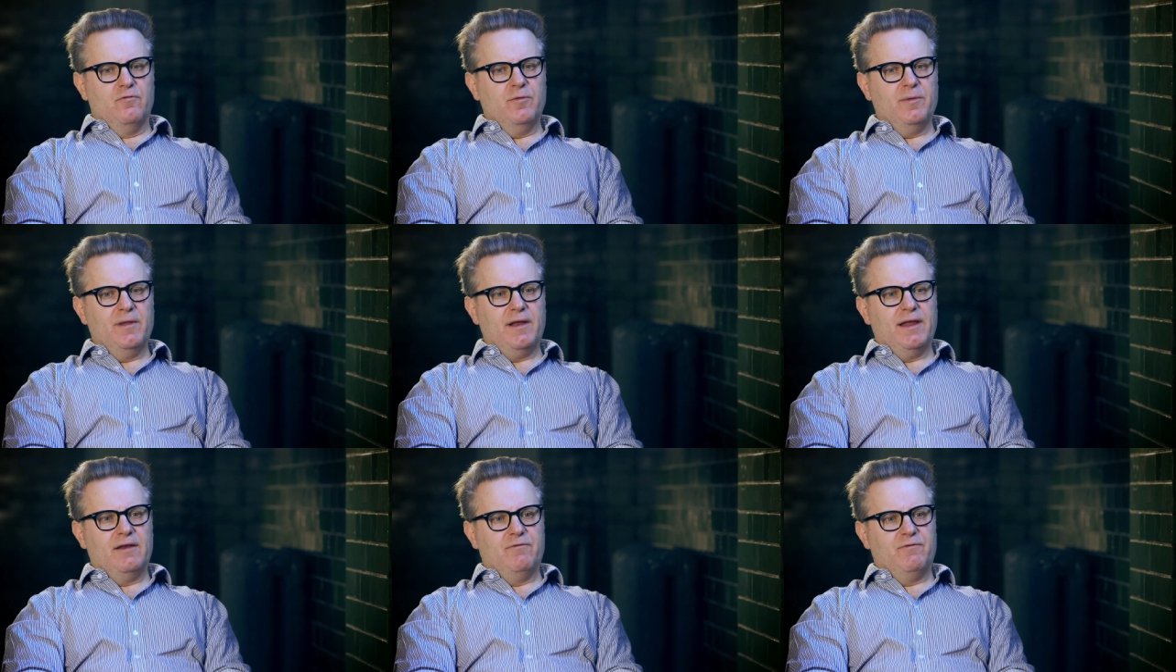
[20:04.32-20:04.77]

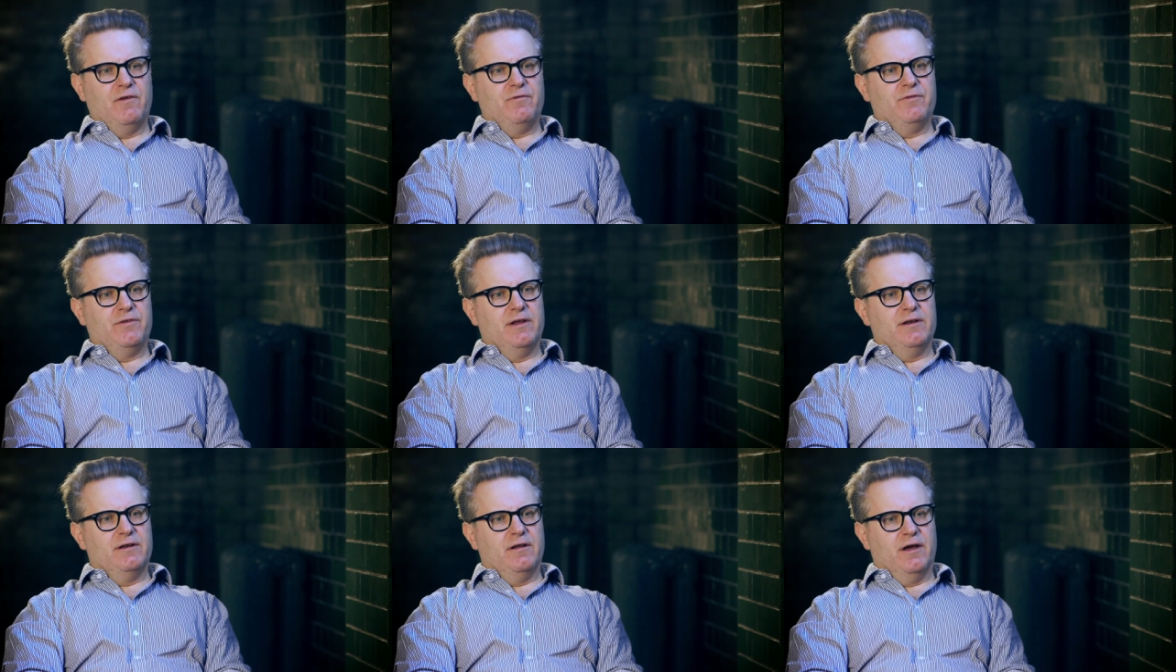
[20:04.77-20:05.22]
From the late
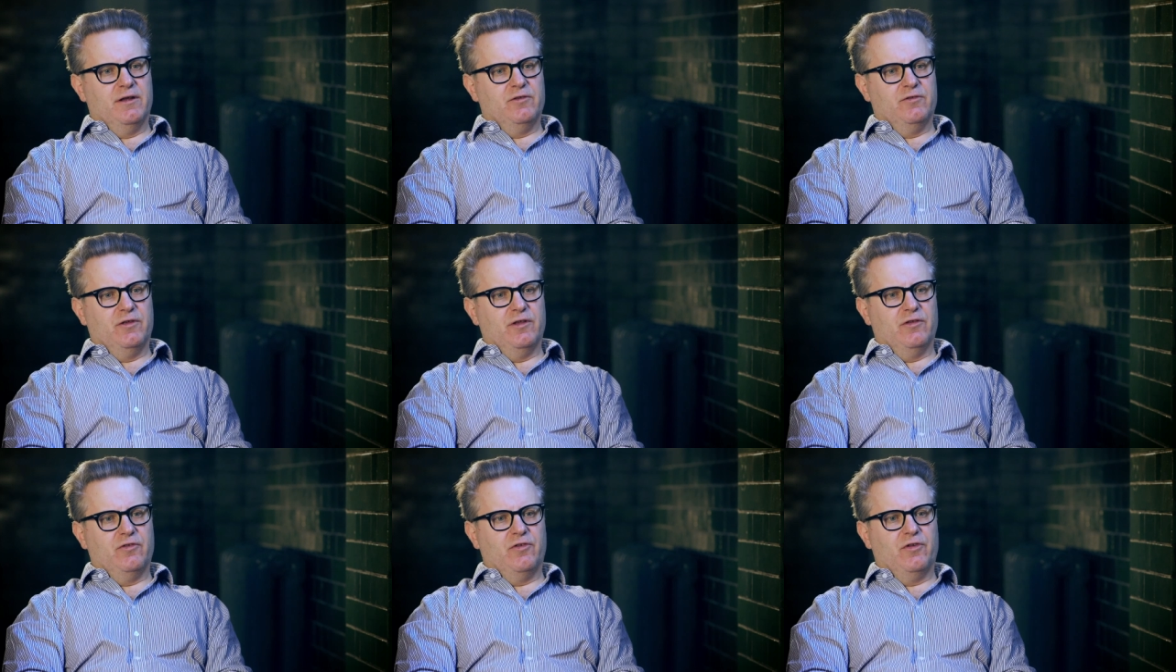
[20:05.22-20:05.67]

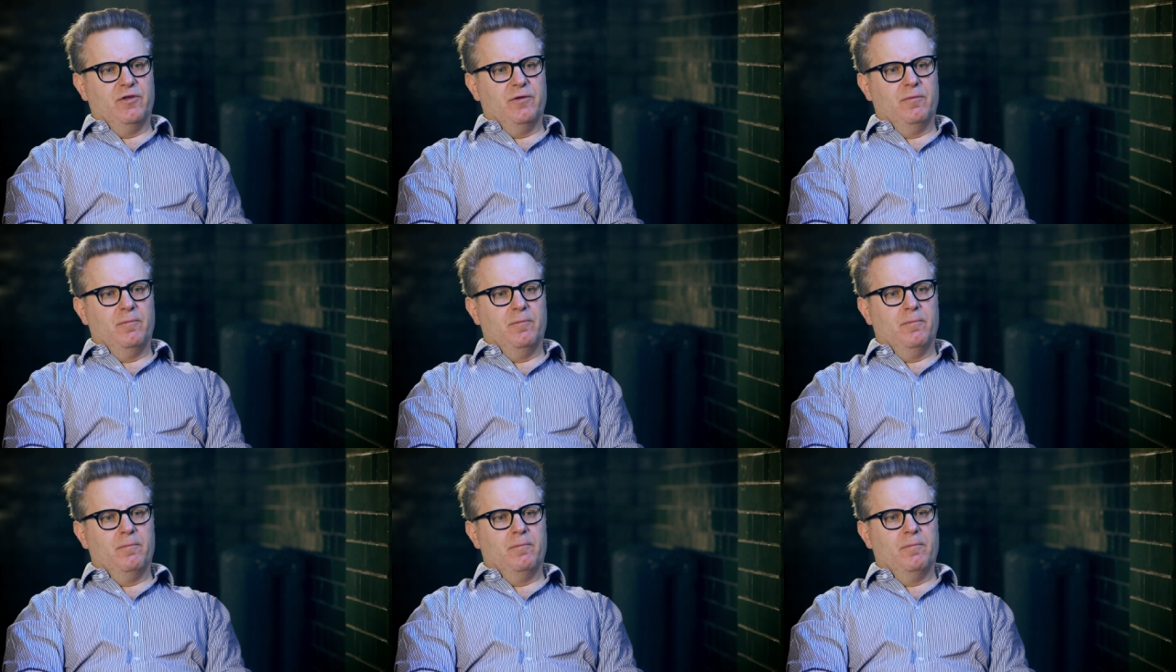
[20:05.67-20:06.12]
1590s,
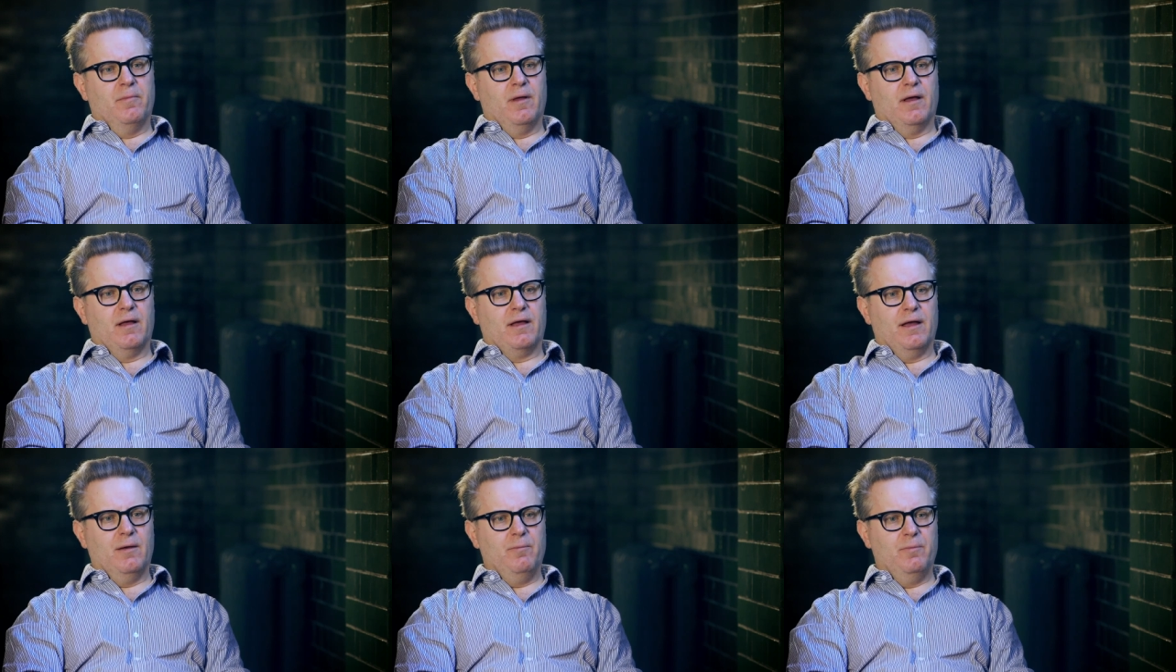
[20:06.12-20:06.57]

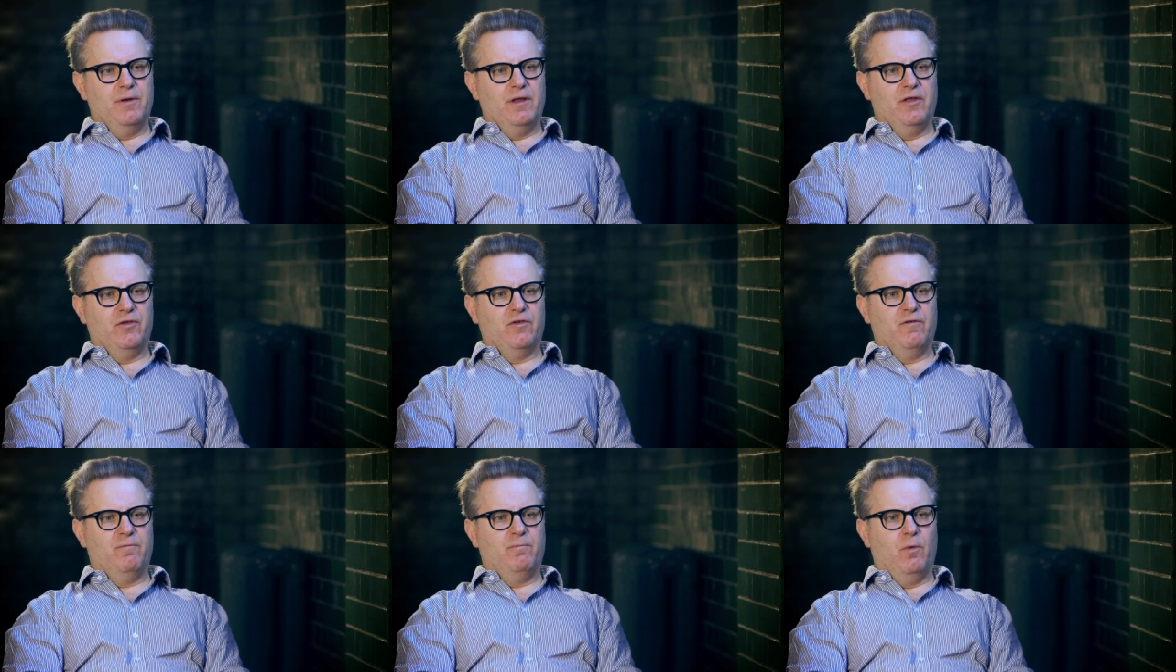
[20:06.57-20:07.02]

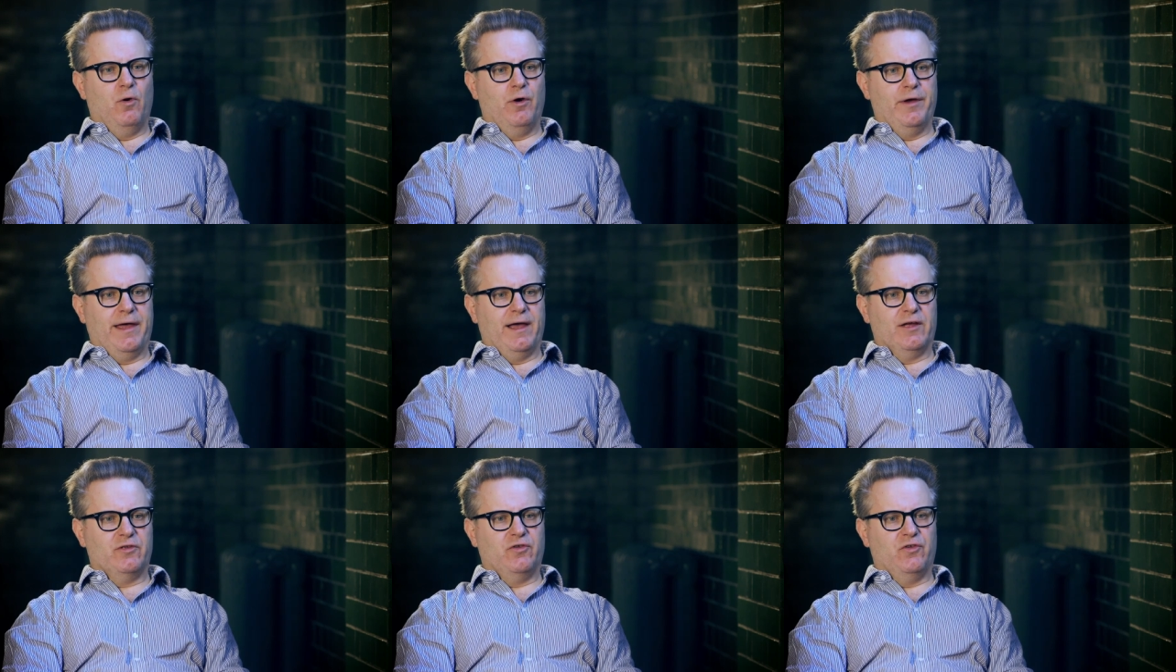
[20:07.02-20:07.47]
companies of
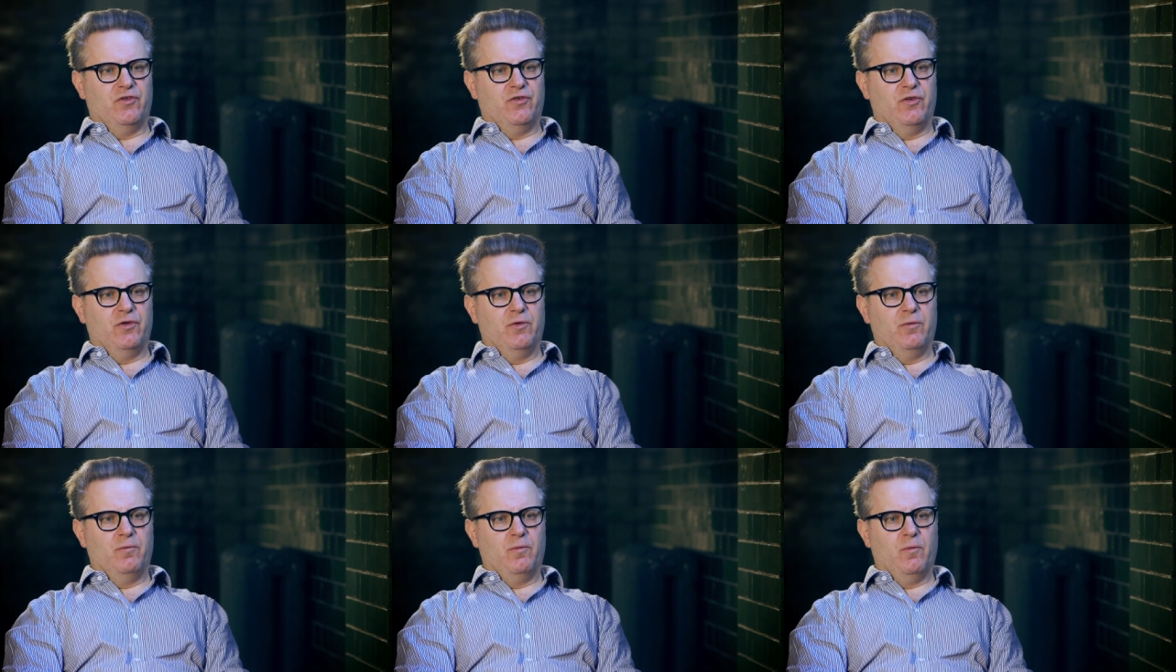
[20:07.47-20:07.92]
boy
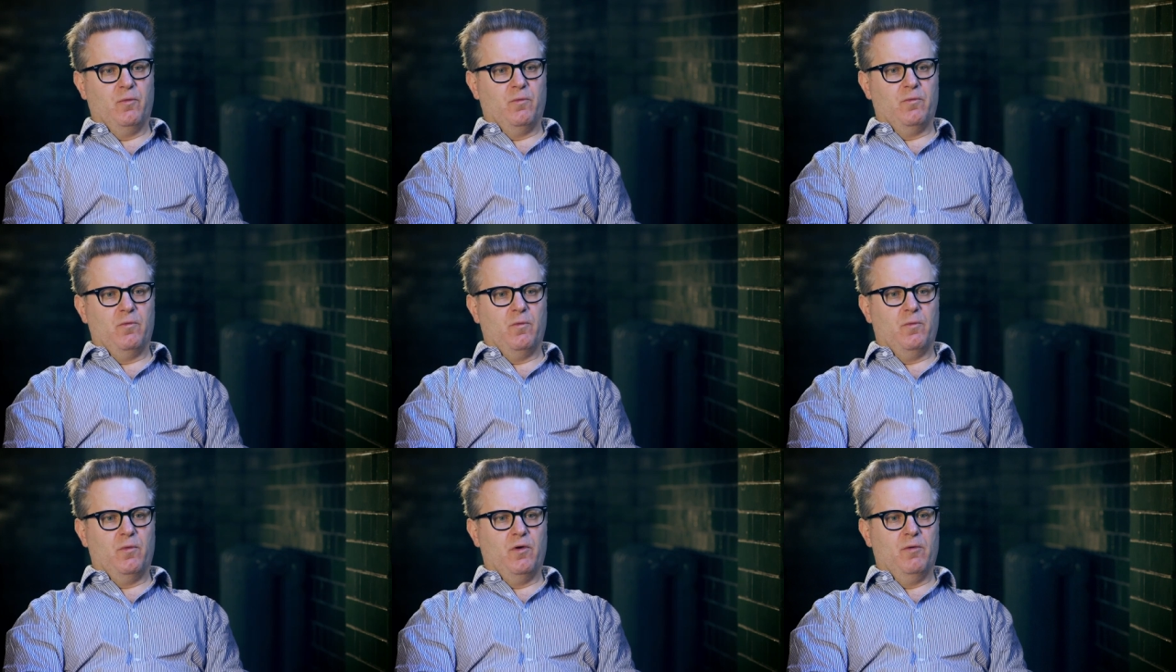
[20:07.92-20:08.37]
actors
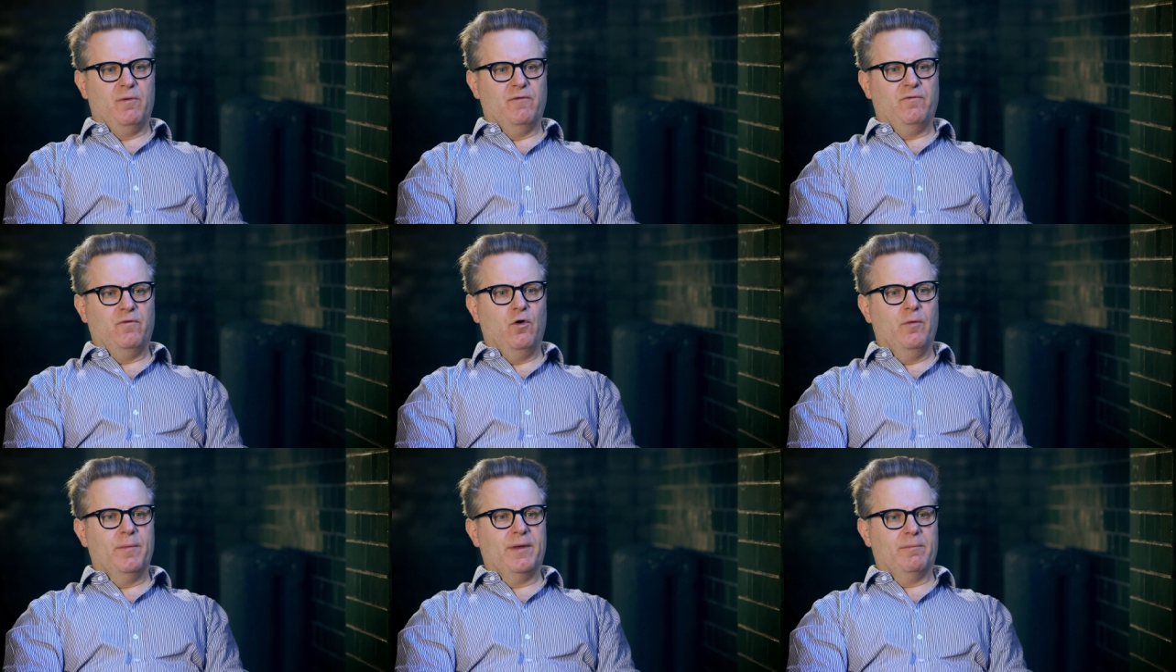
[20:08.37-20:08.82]
were
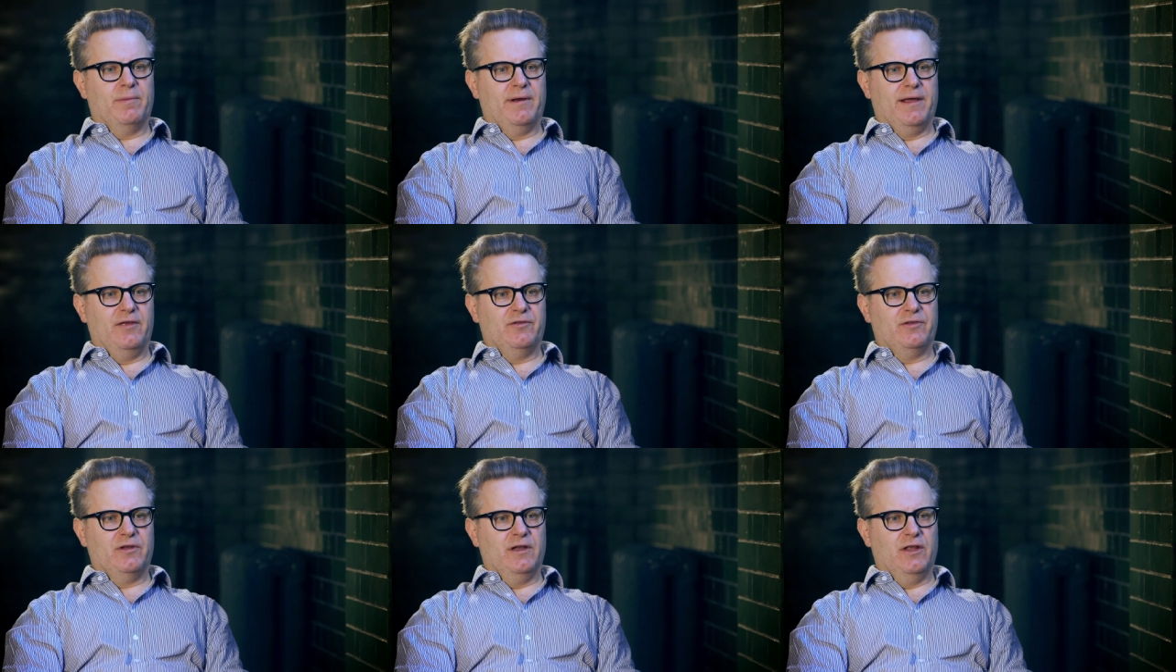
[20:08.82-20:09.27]
performing
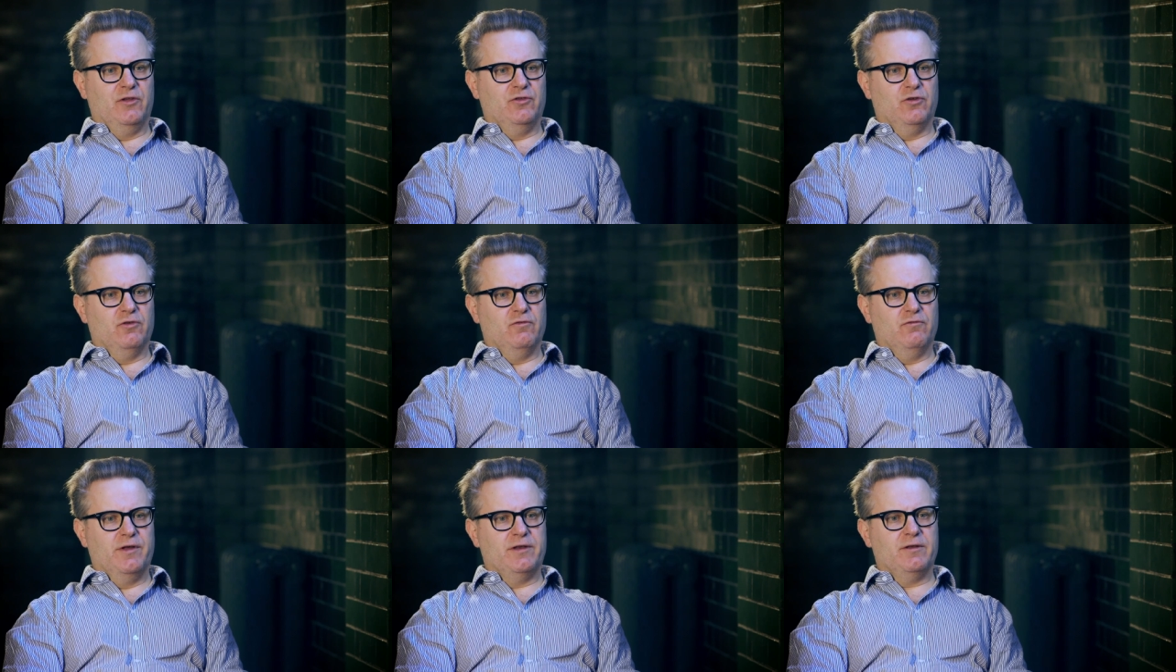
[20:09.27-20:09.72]
plays in
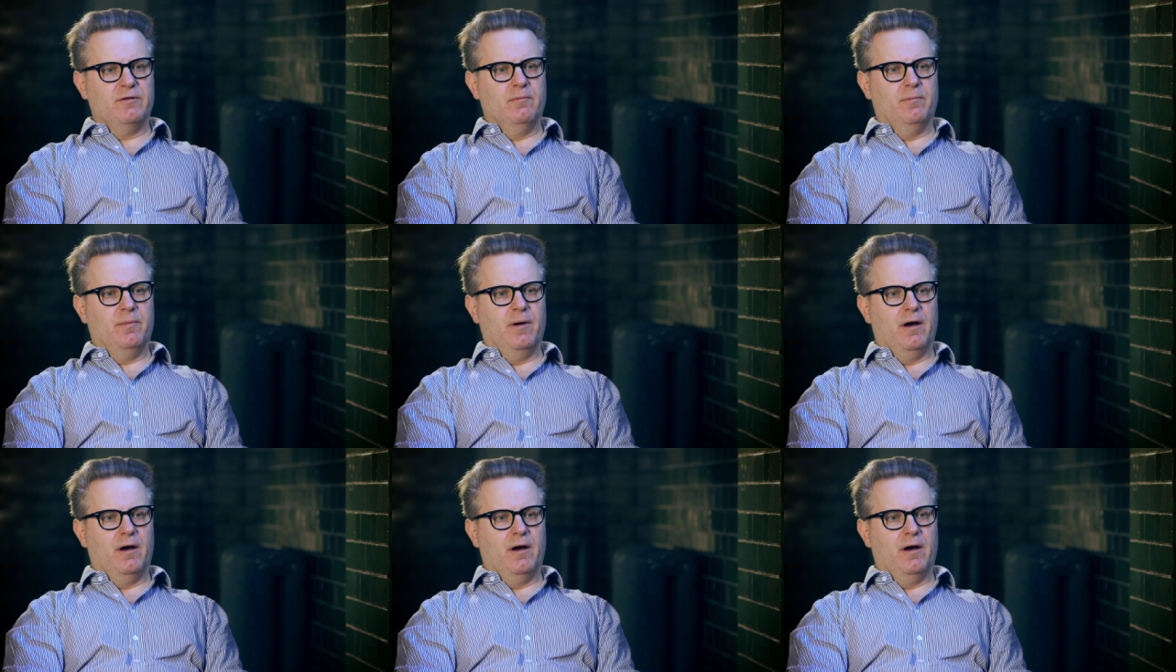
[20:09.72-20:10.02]
London written